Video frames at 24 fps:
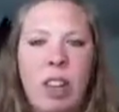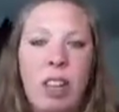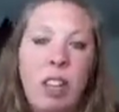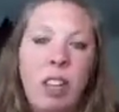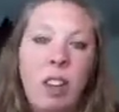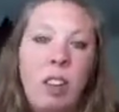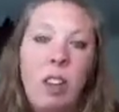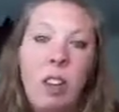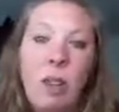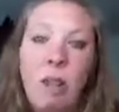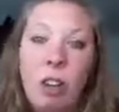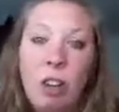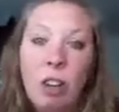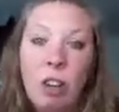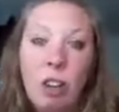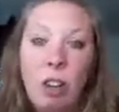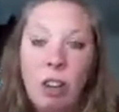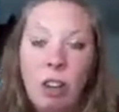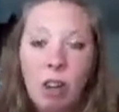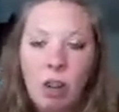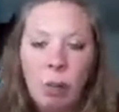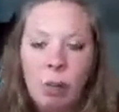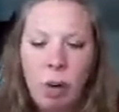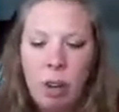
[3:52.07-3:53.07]
discovered
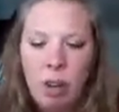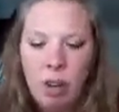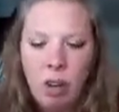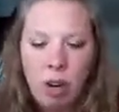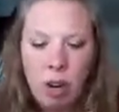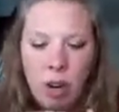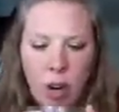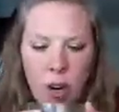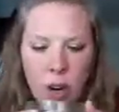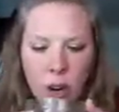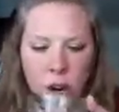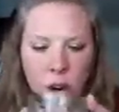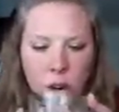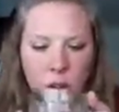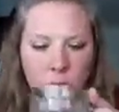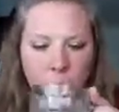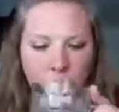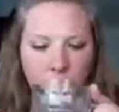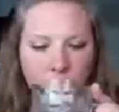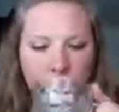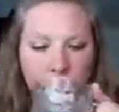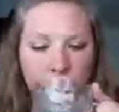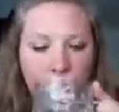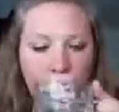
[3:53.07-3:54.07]
another one.
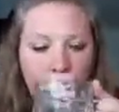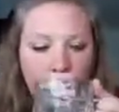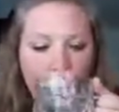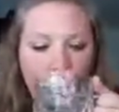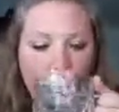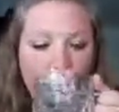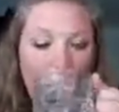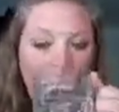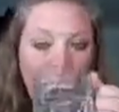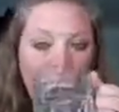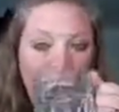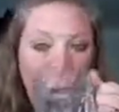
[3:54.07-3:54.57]
So